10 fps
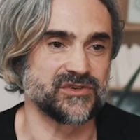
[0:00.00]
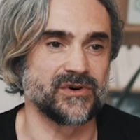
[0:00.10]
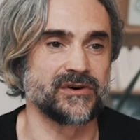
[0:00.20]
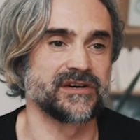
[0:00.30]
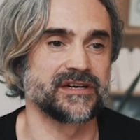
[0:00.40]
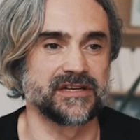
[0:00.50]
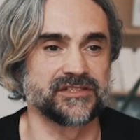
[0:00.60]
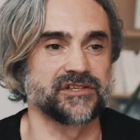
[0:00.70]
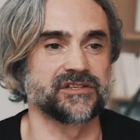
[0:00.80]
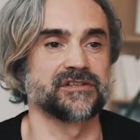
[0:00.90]
to our
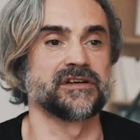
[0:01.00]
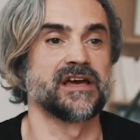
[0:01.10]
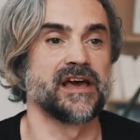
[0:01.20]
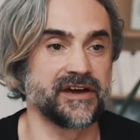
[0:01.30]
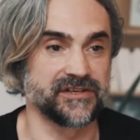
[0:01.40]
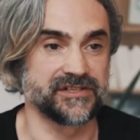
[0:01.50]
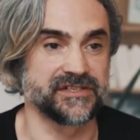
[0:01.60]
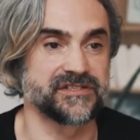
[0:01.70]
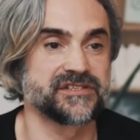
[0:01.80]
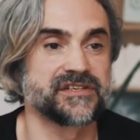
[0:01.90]
cultural
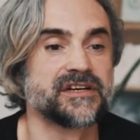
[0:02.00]
heritage.